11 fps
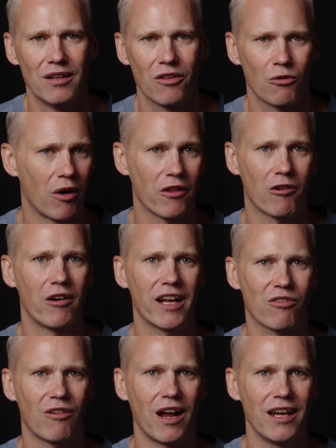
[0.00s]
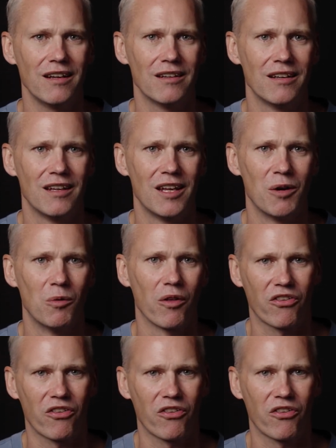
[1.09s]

So are the critics right? Will